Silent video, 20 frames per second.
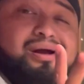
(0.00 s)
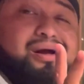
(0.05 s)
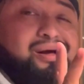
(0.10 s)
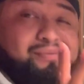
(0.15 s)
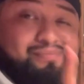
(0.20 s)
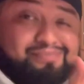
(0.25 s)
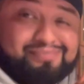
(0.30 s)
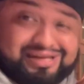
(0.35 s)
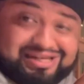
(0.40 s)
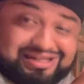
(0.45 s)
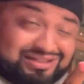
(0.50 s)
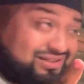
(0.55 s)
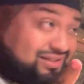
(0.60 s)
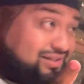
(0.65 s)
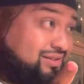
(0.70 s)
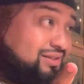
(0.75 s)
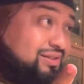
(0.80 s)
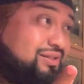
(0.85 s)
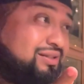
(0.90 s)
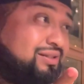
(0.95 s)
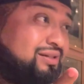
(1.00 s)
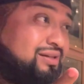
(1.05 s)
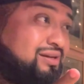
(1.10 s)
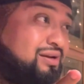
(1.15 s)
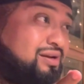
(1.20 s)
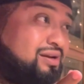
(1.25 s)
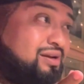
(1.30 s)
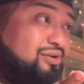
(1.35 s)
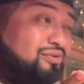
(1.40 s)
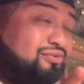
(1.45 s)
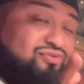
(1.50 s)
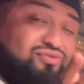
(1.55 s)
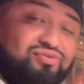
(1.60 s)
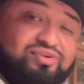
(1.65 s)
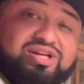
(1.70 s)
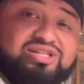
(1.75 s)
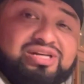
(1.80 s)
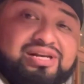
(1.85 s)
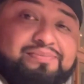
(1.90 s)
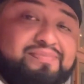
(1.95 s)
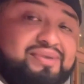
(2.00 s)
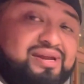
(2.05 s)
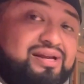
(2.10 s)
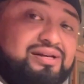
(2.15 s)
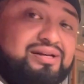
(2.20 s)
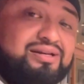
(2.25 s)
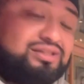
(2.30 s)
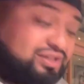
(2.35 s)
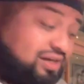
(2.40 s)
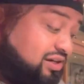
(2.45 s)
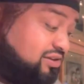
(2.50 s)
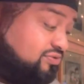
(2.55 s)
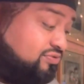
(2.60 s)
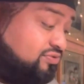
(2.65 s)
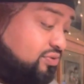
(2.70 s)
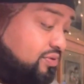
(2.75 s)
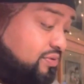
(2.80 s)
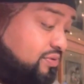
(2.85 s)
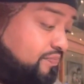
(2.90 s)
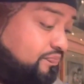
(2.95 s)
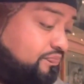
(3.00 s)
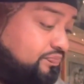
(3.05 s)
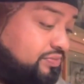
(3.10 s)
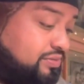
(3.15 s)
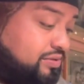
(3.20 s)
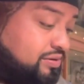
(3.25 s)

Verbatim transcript: Amazing. Yeah, we freshly made Chinese. We missed the